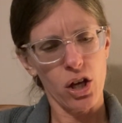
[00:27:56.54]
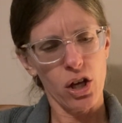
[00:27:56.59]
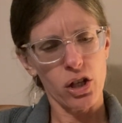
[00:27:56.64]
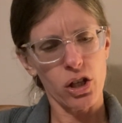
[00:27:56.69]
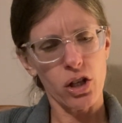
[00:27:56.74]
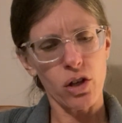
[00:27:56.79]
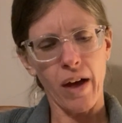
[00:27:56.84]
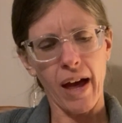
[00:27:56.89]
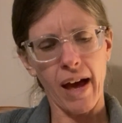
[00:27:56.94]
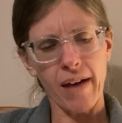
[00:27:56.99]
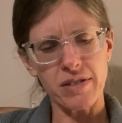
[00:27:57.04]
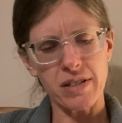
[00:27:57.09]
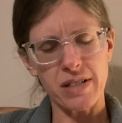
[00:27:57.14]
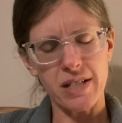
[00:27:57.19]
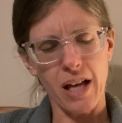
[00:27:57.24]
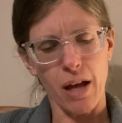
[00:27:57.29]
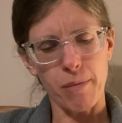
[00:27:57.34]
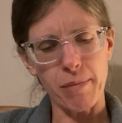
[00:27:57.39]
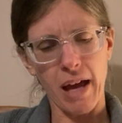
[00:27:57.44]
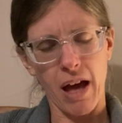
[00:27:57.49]
You'll have to
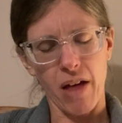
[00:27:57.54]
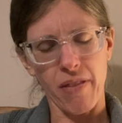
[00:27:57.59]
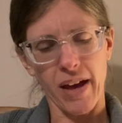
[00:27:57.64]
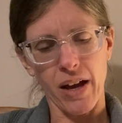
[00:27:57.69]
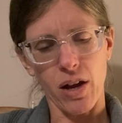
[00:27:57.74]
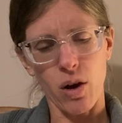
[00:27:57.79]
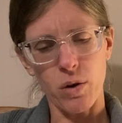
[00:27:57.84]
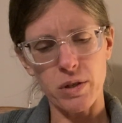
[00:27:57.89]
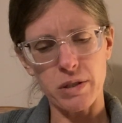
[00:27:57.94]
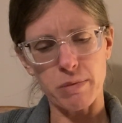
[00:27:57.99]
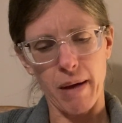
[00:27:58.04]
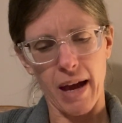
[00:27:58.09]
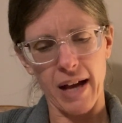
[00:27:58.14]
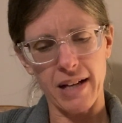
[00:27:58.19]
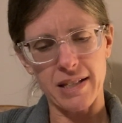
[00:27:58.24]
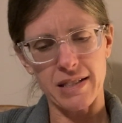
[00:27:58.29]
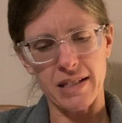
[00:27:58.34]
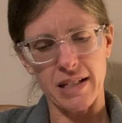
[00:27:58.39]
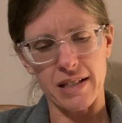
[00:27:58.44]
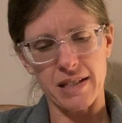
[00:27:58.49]
tell me how that goes,
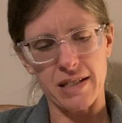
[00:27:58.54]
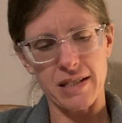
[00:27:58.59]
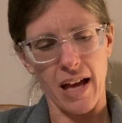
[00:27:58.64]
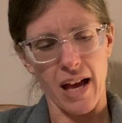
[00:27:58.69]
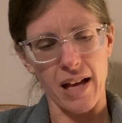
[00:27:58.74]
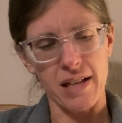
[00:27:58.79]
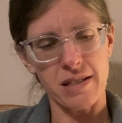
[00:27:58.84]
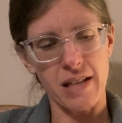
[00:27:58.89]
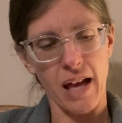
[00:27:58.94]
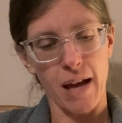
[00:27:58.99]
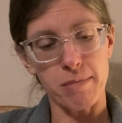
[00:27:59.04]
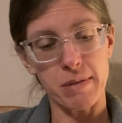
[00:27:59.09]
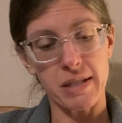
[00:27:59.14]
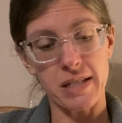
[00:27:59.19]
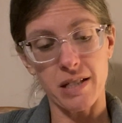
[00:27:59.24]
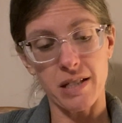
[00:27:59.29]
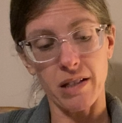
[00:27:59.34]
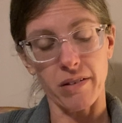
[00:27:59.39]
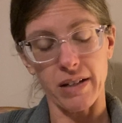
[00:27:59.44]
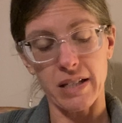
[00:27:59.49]
Maxine says. I'm
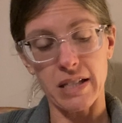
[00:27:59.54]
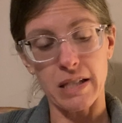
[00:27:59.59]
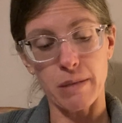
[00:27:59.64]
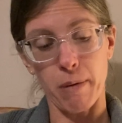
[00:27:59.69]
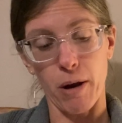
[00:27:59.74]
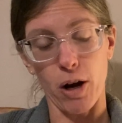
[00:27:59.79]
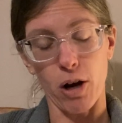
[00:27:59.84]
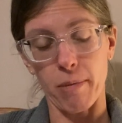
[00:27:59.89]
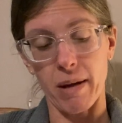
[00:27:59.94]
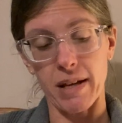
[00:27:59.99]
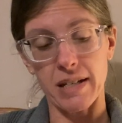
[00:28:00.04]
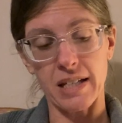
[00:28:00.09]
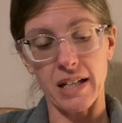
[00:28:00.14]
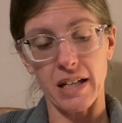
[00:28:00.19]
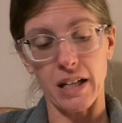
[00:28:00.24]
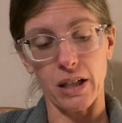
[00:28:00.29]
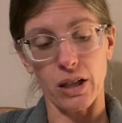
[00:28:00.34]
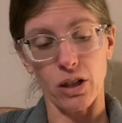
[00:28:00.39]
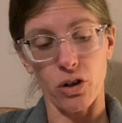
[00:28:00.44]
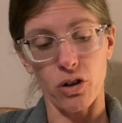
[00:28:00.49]
still
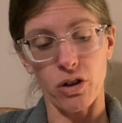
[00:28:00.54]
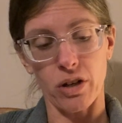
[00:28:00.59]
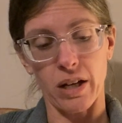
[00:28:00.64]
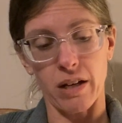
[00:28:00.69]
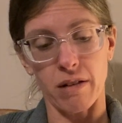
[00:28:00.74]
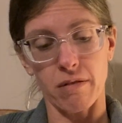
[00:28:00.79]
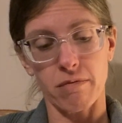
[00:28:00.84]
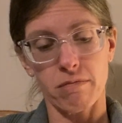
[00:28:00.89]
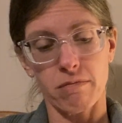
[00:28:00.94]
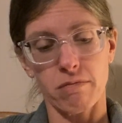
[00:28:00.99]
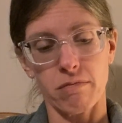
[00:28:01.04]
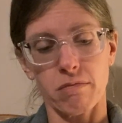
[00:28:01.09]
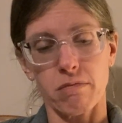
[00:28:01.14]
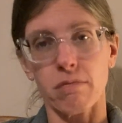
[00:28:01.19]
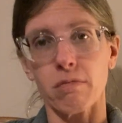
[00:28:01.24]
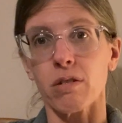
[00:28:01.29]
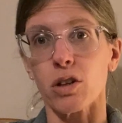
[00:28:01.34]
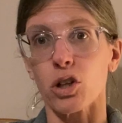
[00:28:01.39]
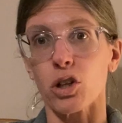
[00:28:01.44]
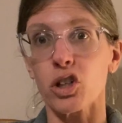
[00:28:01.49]
experimenting and learning.
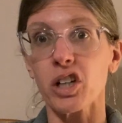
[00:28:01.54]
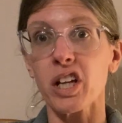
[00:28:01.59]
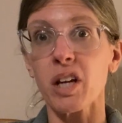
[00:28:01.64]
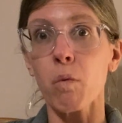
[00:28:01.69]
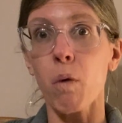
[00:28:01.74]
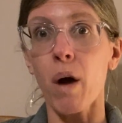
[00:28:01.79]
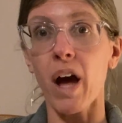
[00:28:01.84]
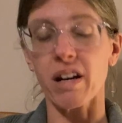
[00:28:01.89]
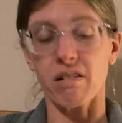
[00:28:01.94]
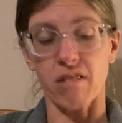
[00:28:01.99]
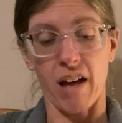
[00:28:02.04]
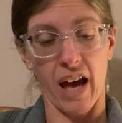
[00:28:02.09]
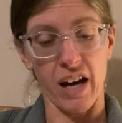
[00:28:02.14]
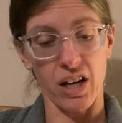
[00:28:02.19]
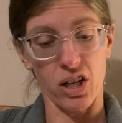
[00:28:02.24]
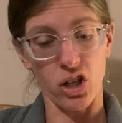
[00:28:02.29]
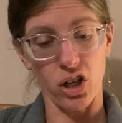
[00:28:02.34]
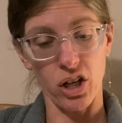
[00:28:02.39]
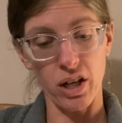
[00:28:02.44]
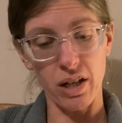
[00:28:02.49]
Learning what? How to
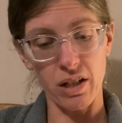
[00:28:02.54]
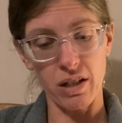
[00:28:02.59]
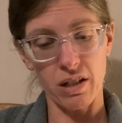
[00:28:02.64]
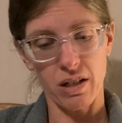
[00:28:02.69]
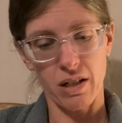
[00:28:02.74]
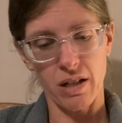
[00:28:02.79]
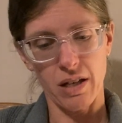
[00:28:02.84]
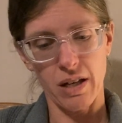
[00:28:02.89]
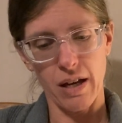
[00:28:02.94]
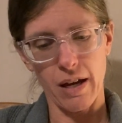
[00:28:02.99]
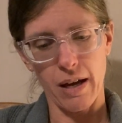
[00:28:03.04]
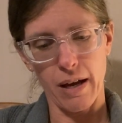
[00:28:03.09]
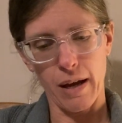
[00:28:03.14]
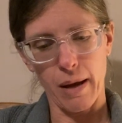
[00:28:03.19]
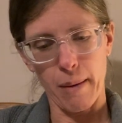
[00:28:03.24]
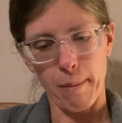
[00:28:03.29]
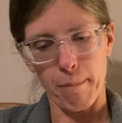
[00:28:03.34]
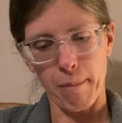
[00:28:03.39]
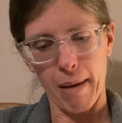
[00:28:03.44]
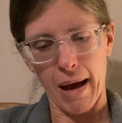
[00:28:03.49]
cook?
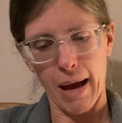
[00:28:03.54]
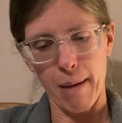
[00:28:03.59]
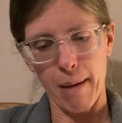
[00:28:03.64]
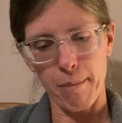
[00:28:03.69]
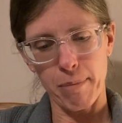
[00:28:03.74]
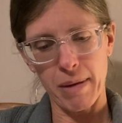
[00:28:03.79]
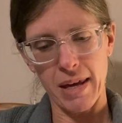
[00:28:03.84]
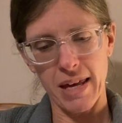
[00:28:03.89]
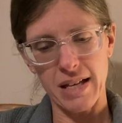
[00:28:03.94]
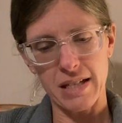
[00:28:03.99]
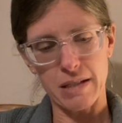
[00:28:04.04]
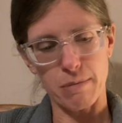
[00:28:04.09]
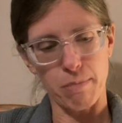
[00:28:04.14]
Mom peeks